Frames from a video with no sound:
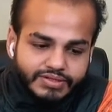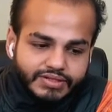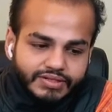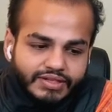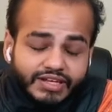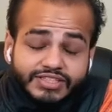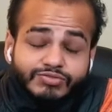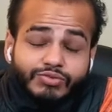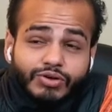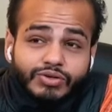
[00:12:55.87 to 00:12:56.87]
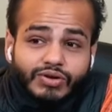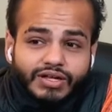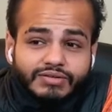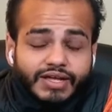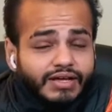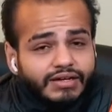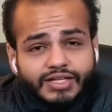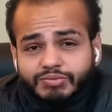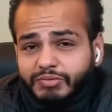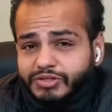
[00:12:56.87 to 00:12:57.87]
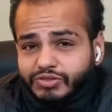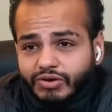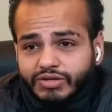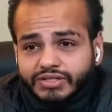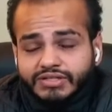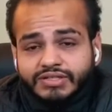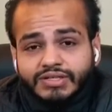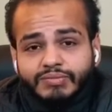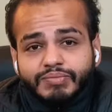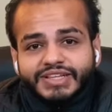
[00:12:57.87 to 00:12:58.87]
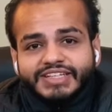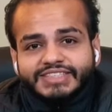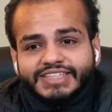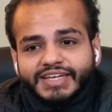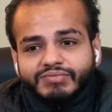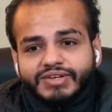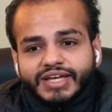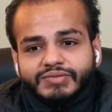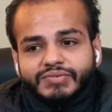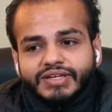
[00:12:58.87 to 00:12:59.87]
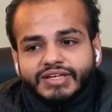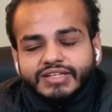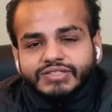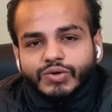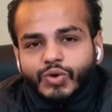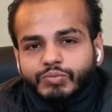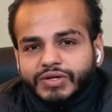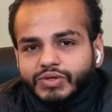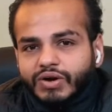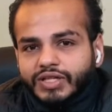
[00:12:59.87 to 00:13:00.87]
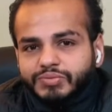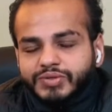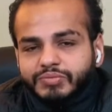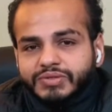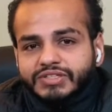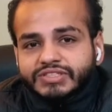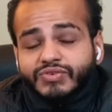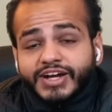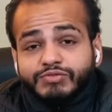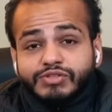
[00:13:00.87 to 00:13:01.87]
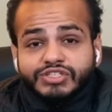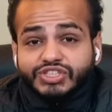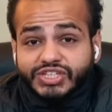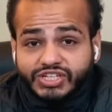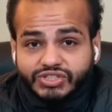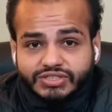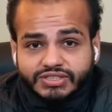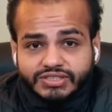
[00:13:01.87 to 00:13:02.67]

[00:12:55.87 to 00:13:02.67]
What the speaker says: doesn't follow other people's order, but at the same time is open to other people's rightful suggestions.